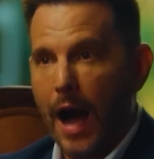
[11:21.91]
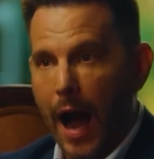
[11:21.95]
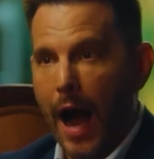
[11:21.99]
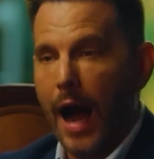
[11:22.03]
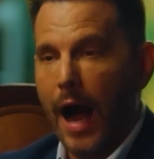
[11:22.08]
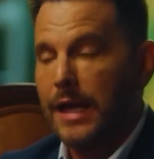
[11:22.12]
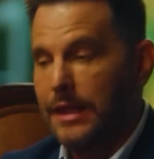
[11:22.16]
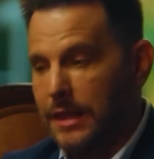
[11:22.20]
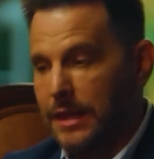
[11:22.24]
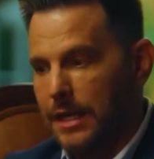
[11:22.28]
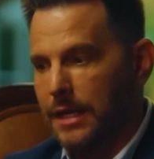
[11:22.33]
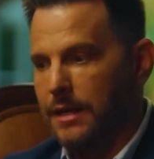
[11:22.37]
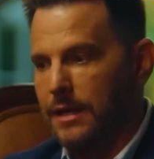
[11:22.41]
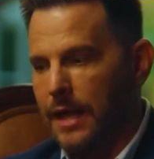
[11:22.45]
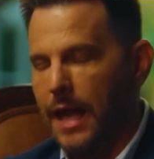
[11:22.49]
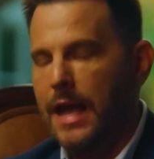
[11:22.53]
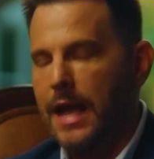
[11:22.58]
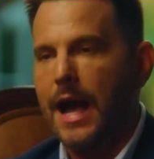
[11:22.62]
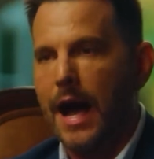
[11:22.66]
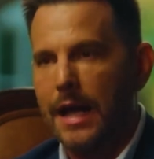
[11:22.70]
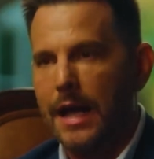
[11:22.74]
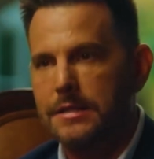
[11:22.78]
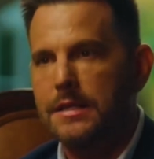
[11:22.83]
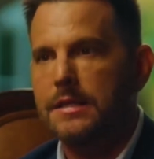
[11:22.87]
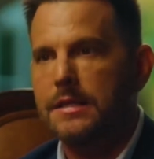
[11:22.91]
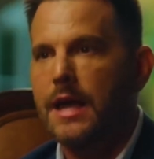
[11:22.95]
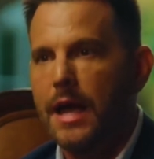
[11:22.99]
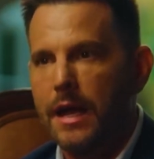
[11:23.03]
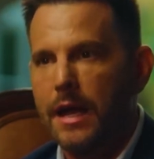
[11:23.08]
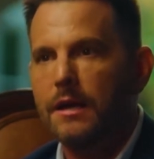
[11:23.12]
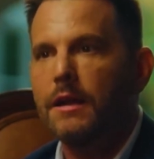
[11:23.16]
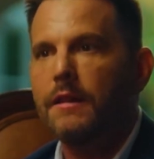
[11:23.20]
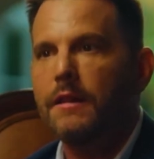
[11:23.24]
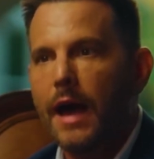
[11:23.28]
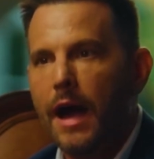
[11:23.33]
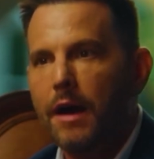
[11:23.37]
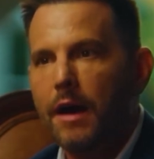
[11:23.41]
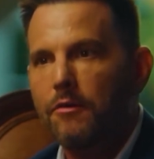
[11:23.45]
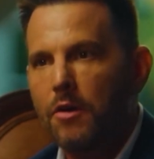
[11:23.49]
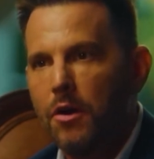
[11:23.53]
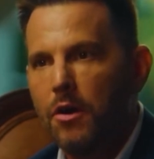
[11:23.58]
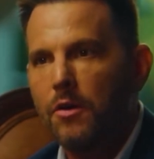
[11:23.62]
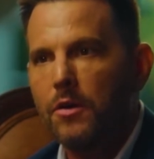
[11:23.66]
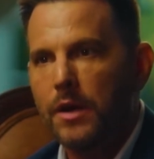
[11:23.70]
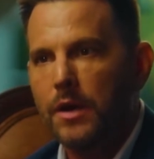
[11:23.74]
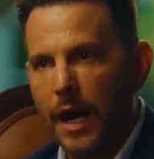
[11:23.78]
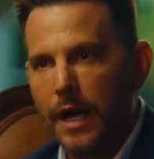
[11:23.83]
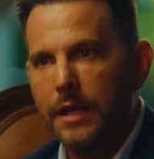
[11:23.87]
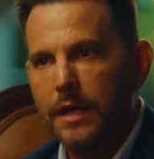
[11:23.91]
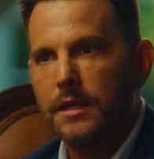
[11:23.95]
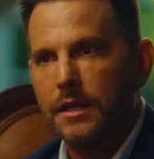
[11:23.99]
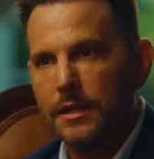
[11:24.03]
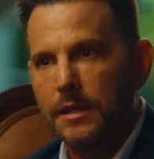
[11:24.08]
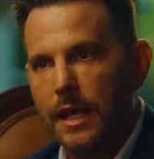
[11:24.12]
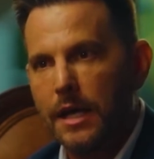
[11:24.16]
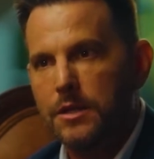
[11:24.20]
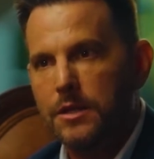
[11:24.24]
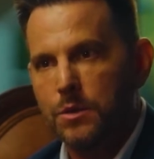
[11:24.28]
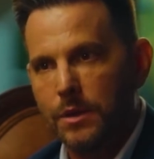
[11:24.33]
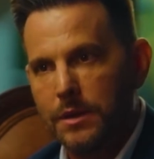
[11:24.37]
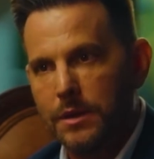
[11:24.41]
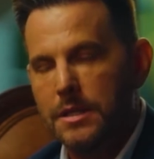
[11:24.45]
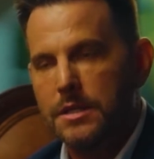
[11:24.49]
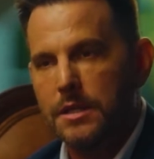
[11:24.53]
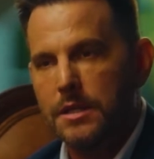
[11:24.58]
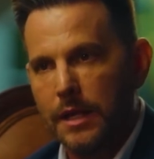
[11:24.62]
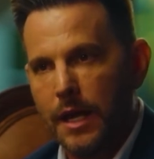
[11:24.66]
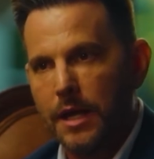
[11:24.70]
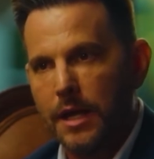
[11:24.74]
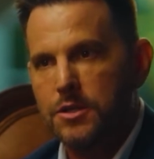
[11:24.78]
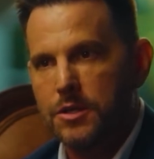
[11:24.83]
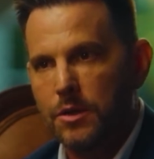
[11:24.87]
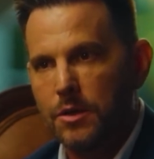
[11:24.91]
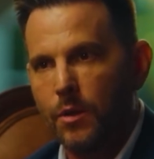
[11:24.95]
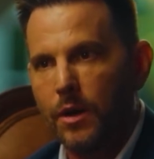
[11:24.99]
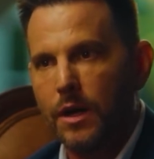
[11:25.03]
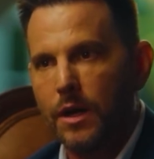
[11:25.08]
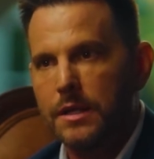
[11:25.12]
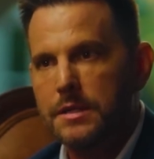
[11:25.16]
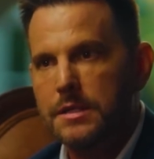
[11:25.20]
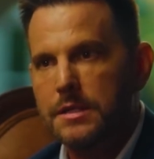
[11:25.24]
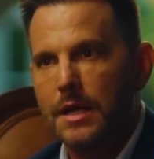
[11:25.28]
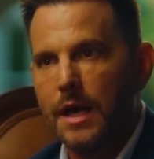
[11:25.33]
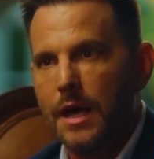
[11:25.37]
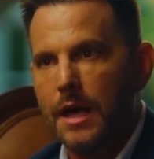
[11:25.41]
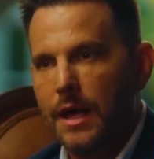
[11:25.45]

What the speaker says: I think they got to the end of that road. I think that's what this election was.